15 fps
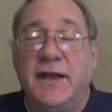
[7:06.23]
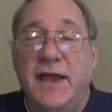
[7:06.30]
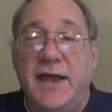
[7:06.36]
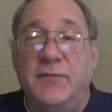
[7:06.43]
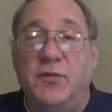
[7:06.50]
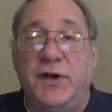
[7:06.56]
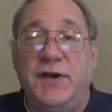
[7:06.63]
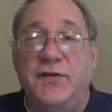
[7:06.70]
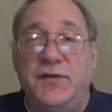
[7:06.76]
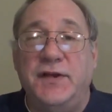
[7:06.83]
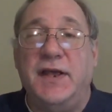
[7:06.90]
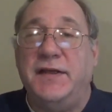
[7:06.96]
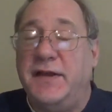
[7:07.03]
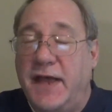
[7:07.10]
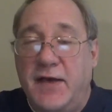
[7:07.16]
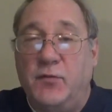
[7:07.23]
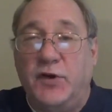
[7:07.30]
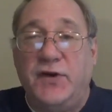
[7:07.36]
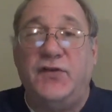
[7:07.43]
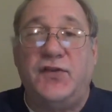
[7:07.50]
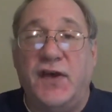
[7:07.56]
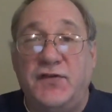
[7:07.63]
And when he and when
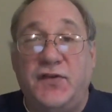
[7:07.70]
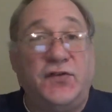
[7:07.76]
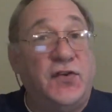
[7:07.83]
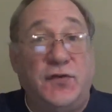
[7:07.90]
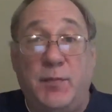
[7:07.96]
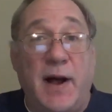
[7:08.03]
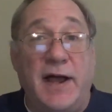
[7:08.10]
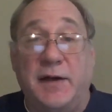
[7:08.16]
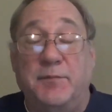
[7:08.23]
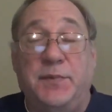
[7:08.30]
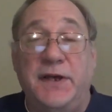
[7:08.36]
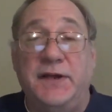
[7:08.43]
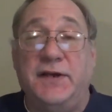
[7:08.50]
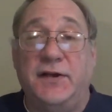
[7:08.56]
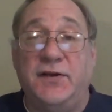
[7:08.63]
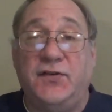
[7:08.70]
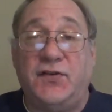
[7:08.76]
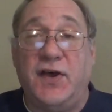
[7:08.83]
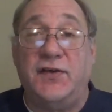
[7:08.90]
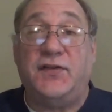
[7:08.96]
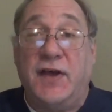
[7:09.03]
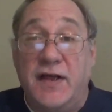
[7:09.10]
he says this is my opinion, he
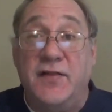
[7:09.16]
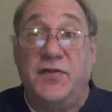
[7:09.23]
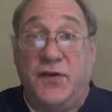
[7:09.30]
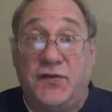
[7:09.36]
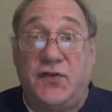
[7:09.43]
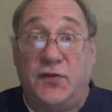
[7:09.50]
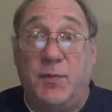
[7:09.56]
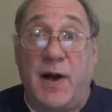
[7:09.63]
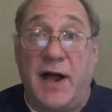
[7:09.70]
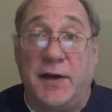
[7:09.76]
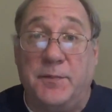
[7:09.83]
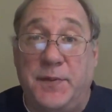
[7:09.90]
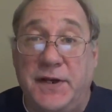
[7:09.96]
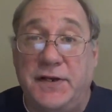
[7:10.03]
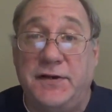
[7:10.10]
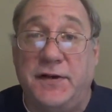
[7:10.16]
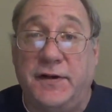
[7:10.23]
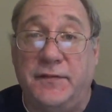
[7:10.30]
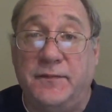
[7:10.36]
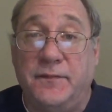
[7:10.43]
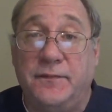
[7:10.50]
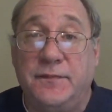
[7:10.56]
says this is my opinion.